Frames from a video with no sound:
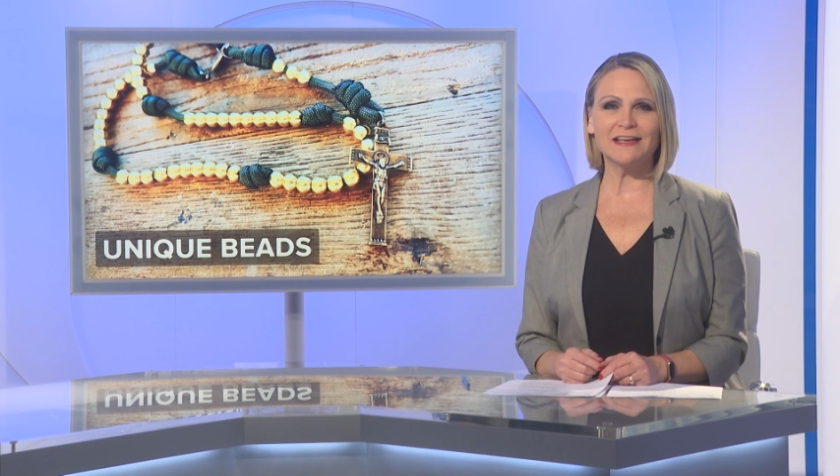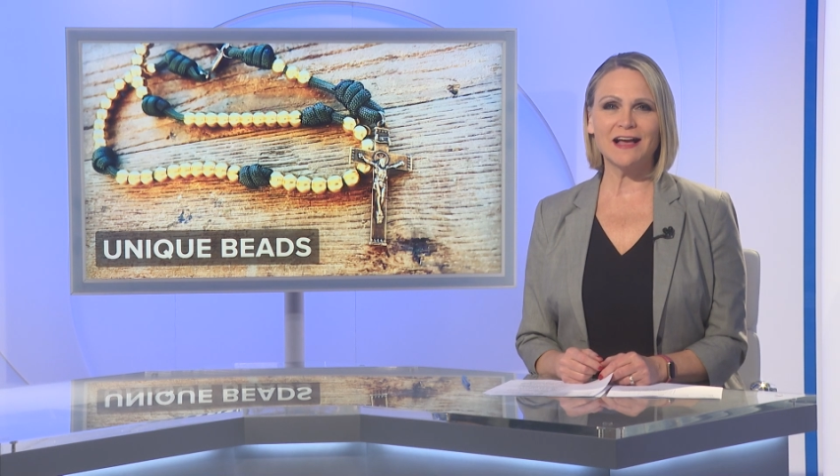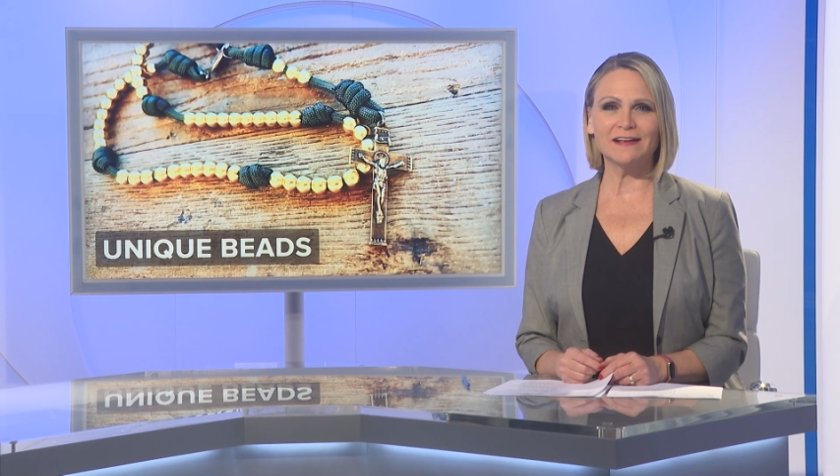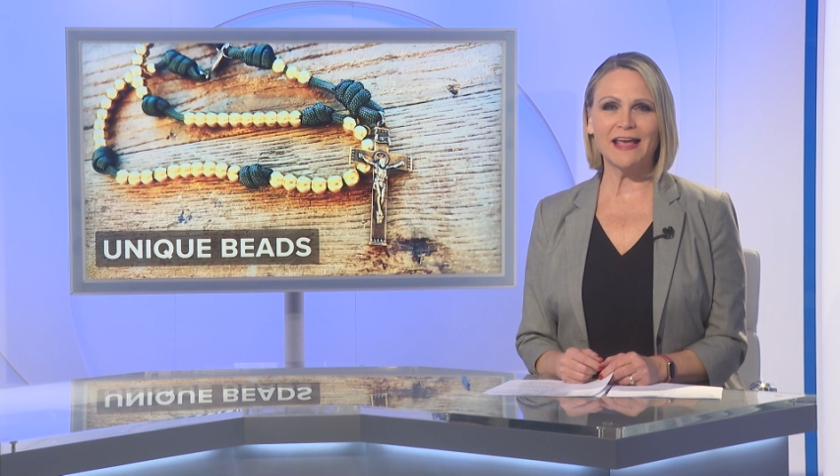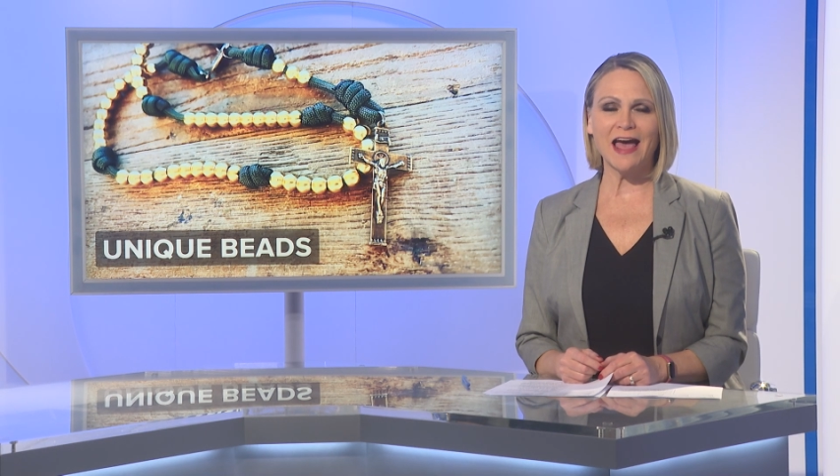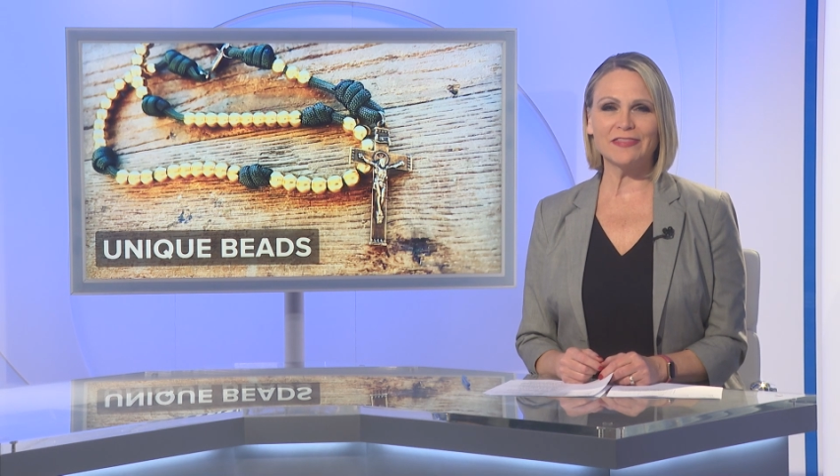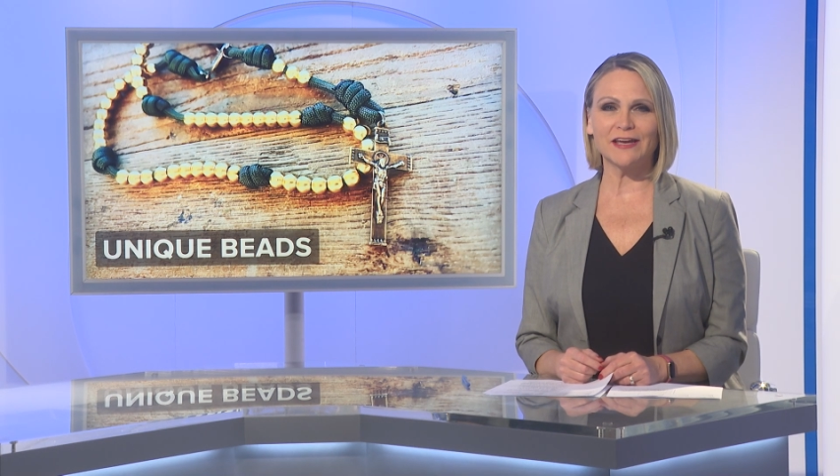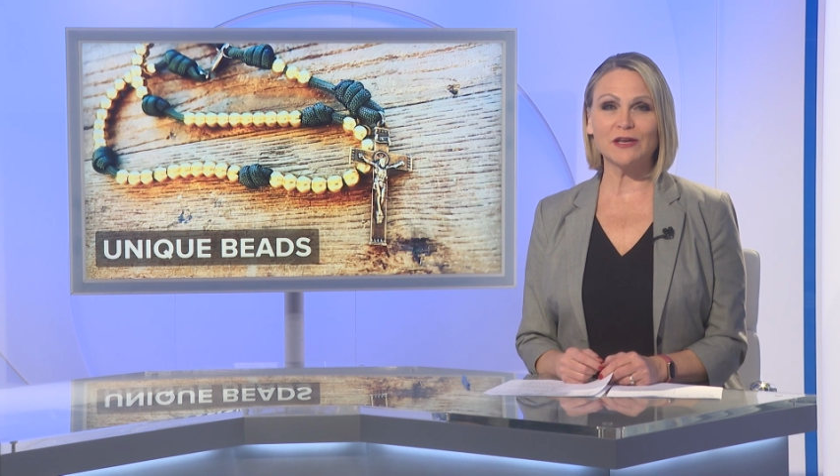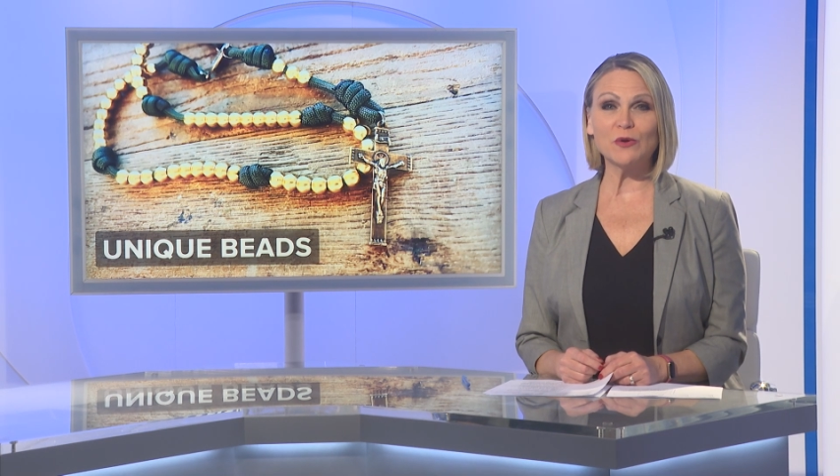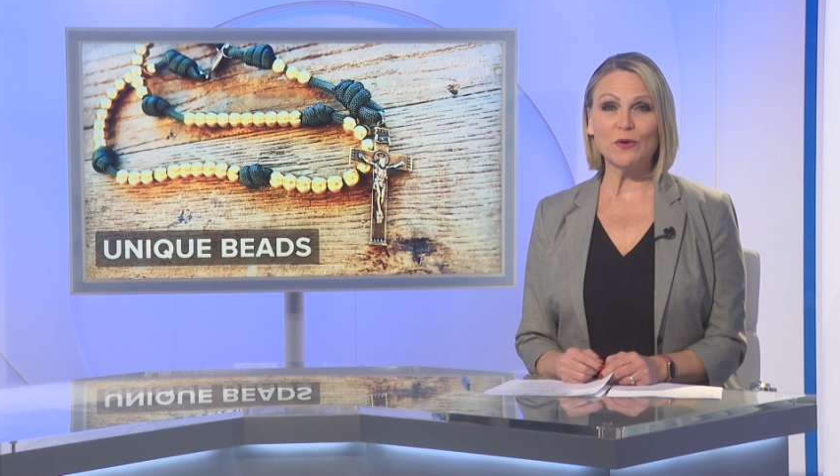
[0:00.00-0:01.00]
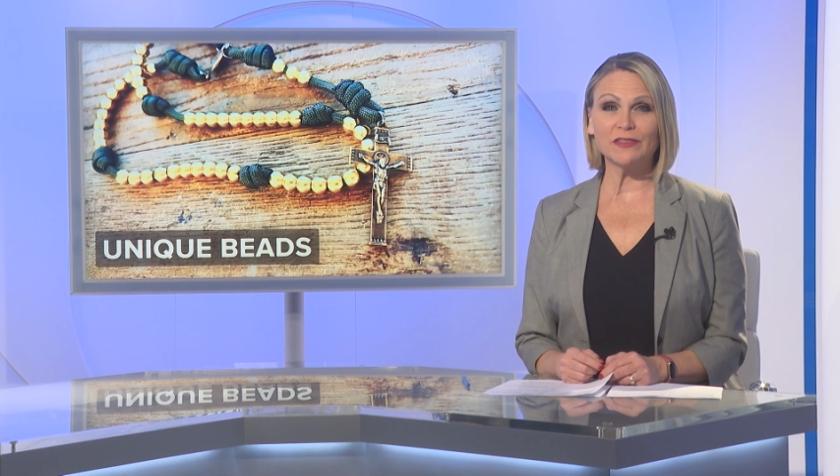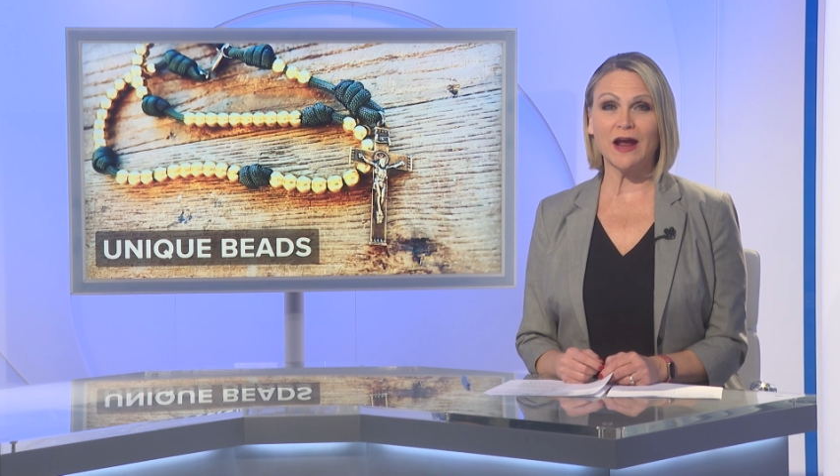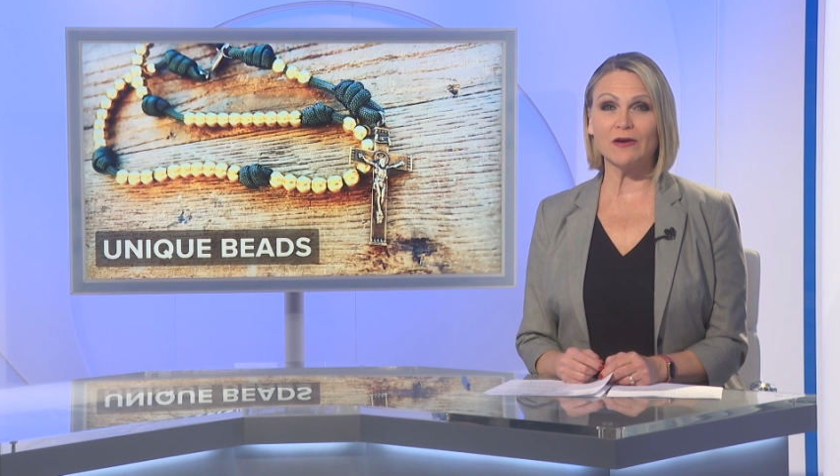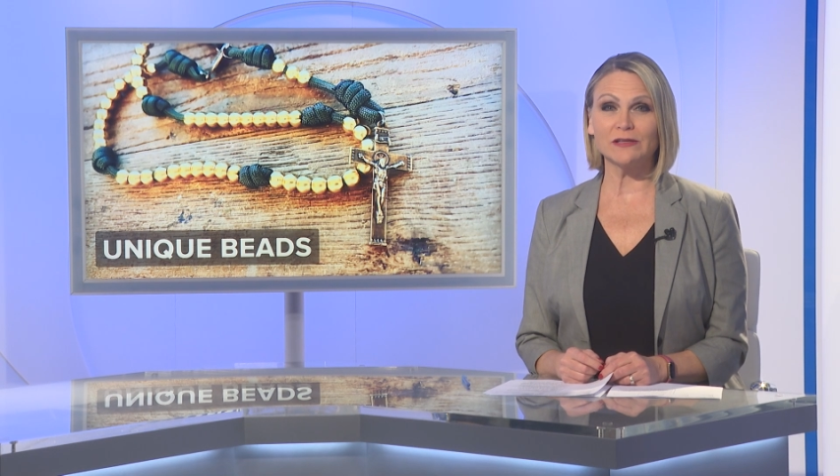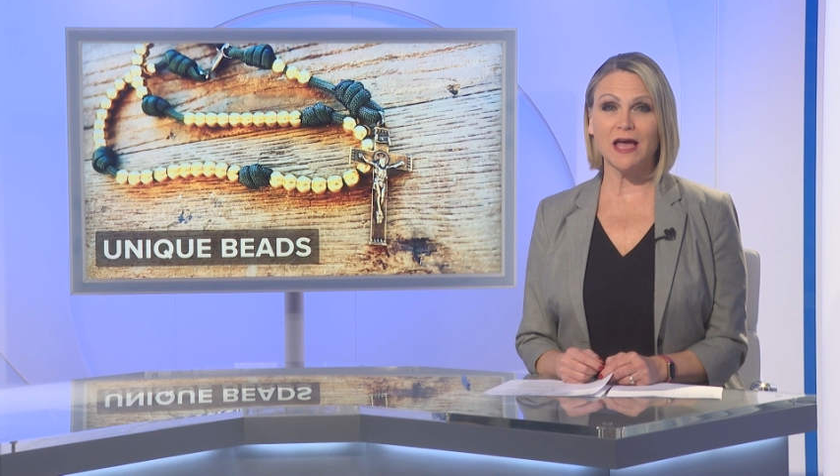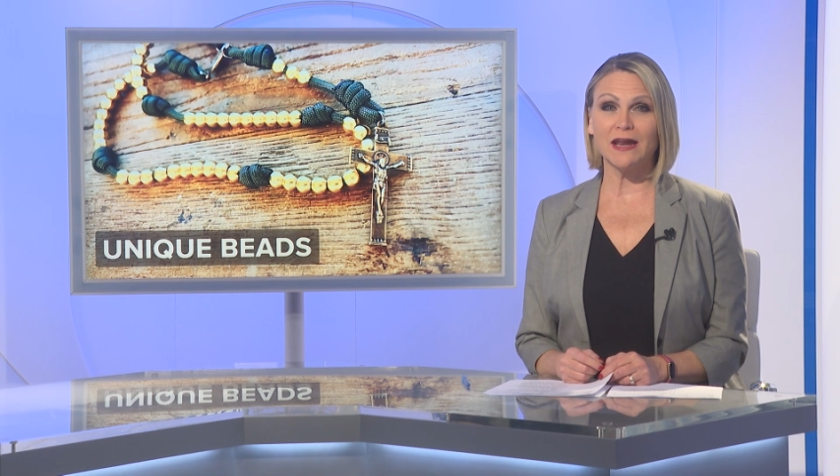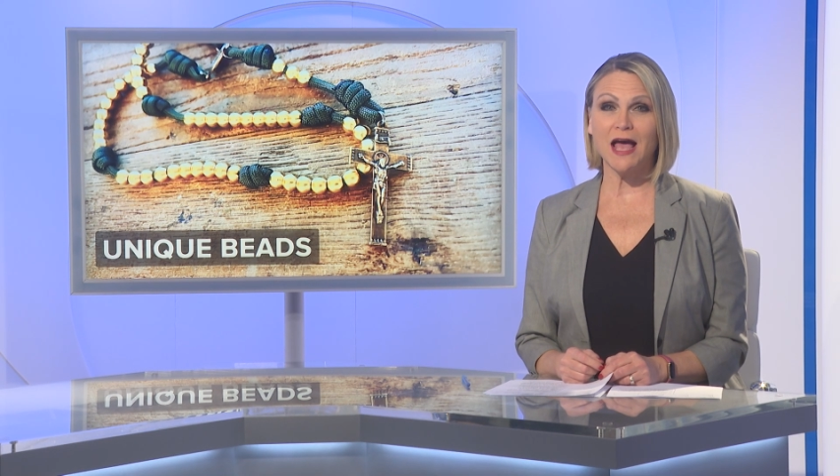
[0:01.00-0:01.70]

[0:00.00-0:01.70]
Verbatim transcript: a young Catholic in North Carolina